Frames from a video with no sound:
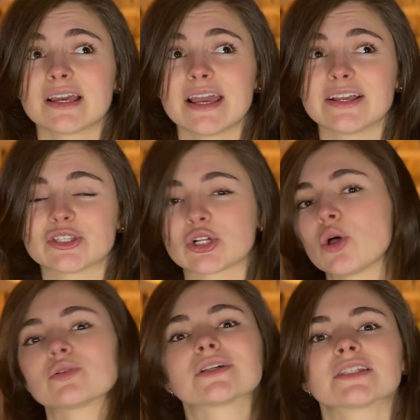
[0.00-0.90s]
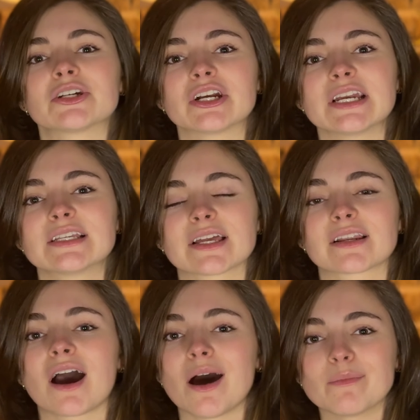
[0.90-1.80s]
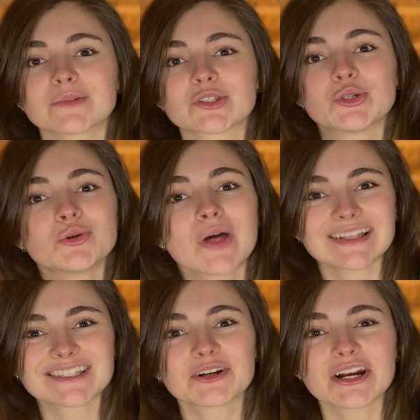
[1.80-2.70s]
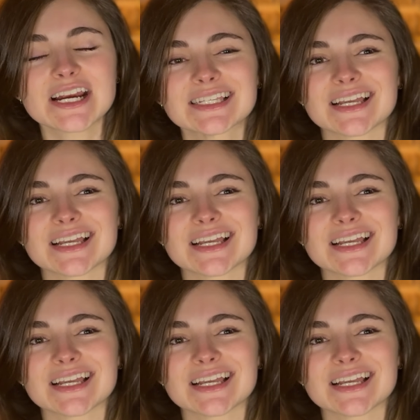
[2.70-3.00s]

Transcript: is the closest series that comes to that series.